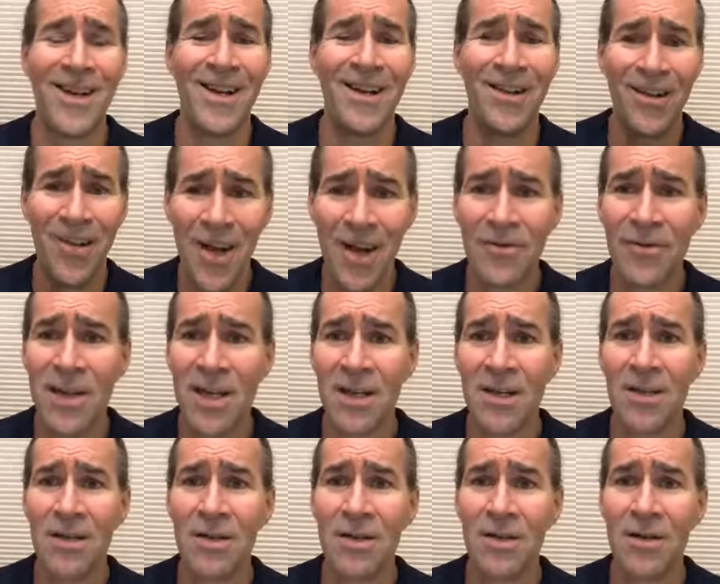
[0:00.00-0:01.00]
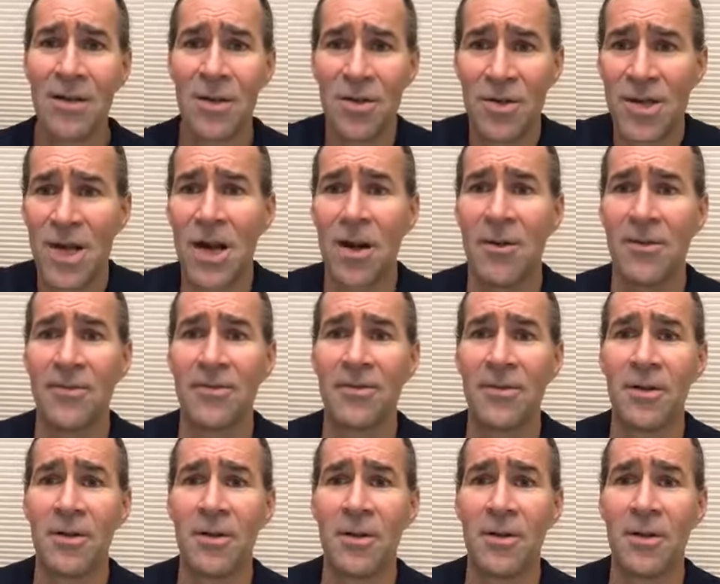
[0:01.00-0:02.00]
and loving yourself,